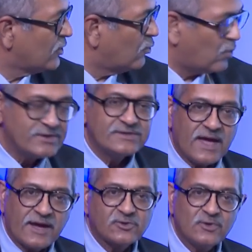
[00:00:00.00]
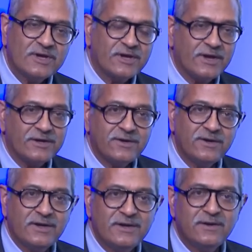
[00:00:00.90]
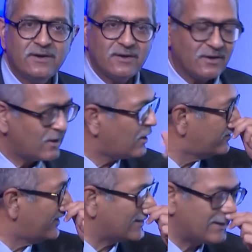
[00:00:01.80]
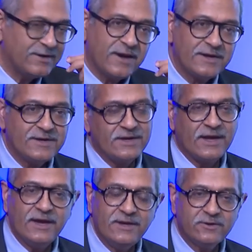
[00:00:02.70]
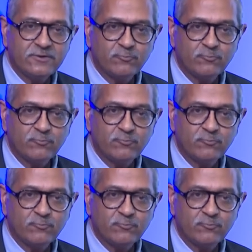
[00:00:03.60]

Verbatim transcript: was actually created in 1998